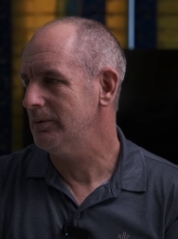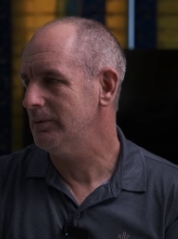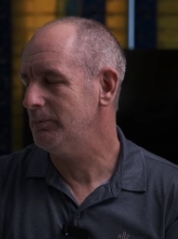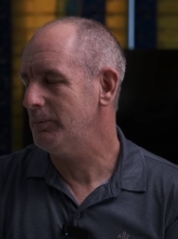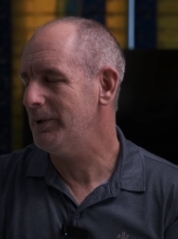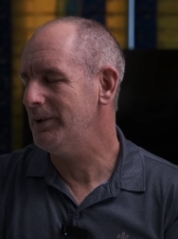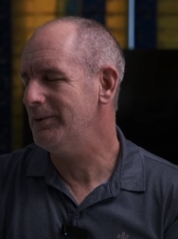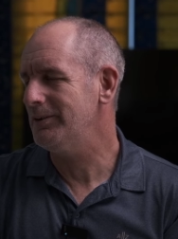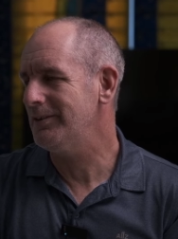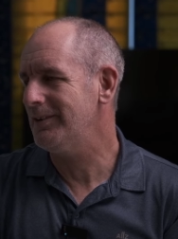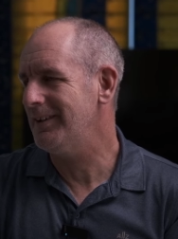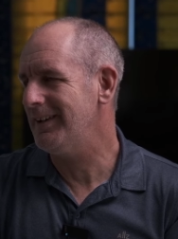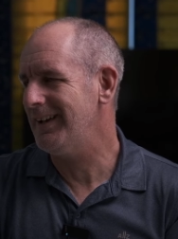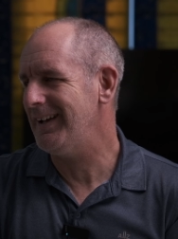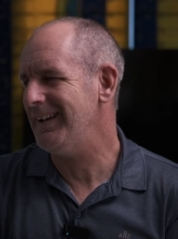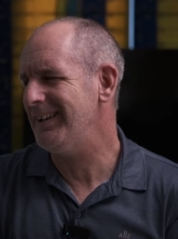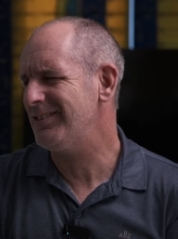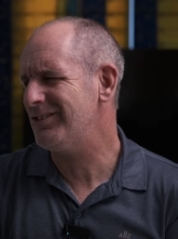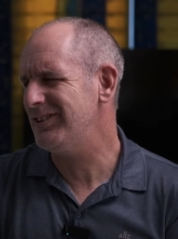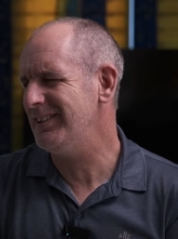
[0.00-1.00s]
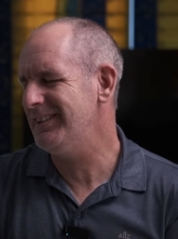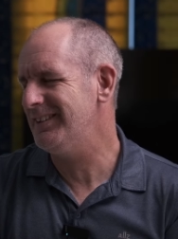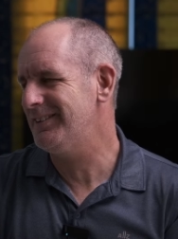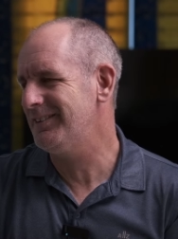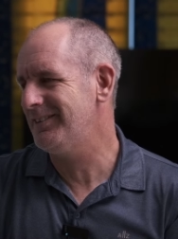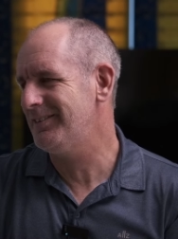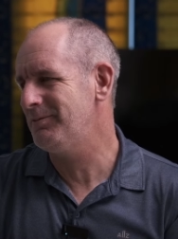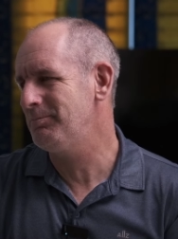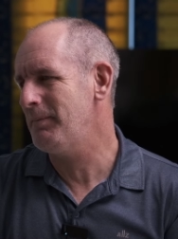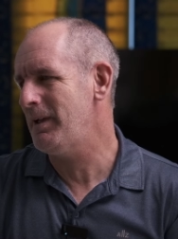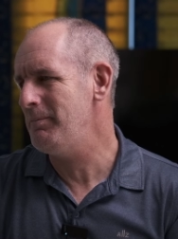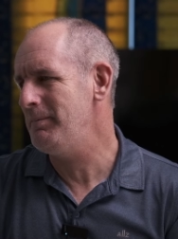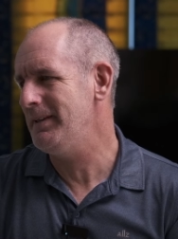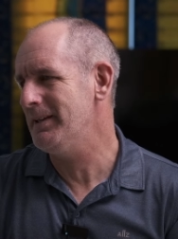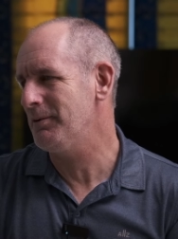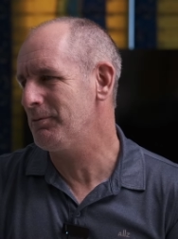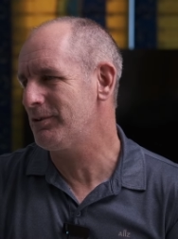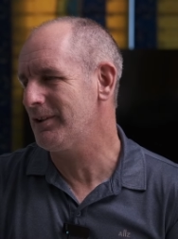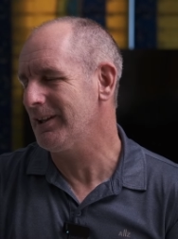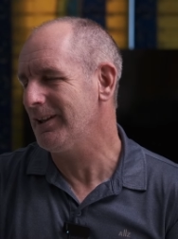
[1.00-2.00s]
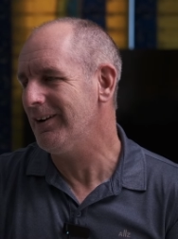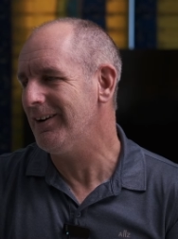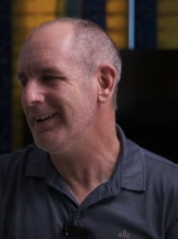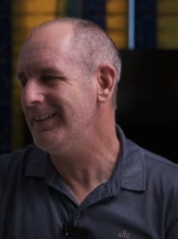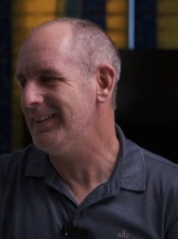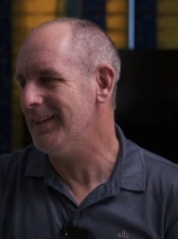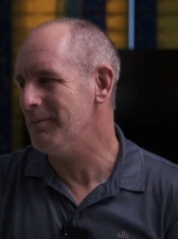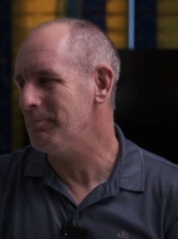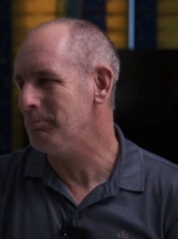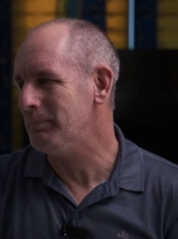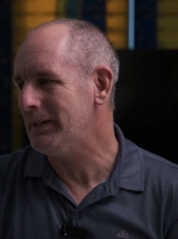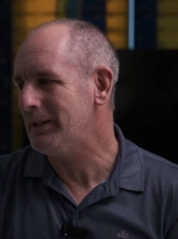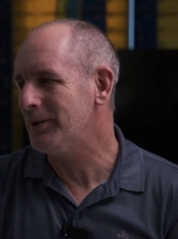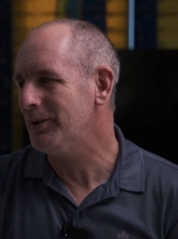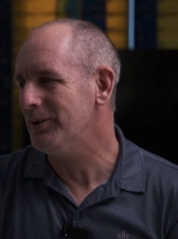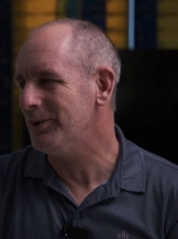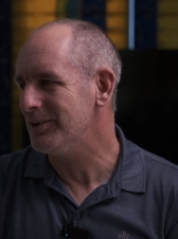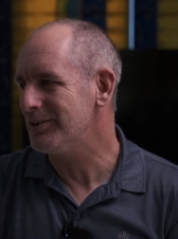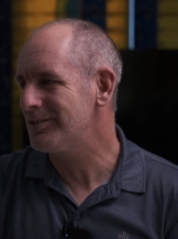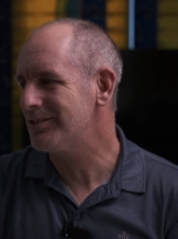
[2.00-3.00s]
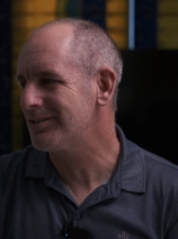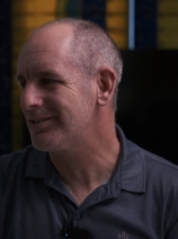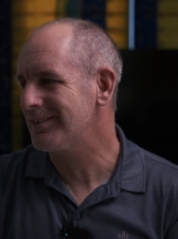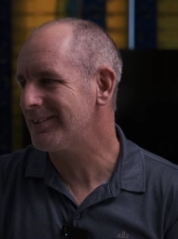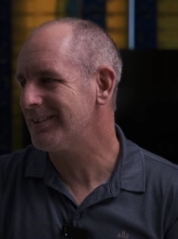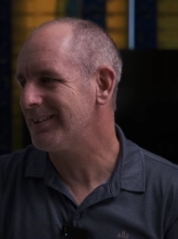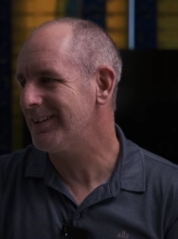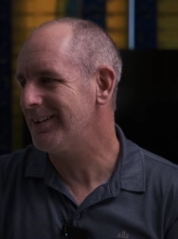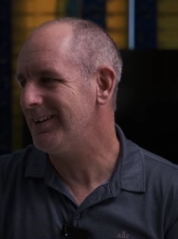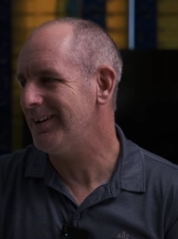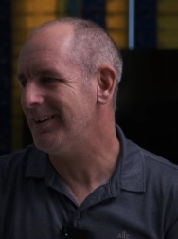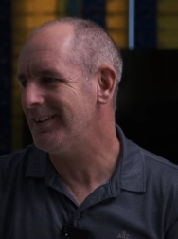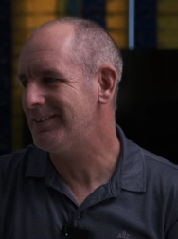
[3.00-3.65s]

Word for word: well, driver. actually, maybe that's a lie then, because uh-huh.